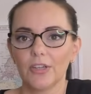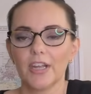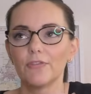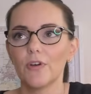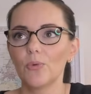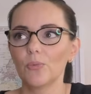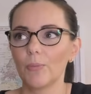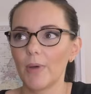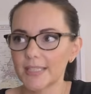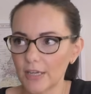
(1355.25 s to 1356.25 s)
Like, if I wouldn't want
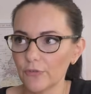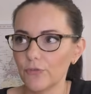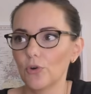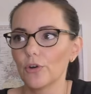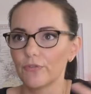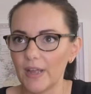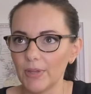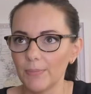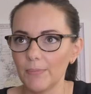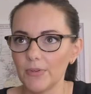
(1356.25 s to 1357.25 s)
myself or a family
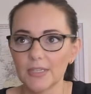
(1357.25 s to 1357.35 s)
member to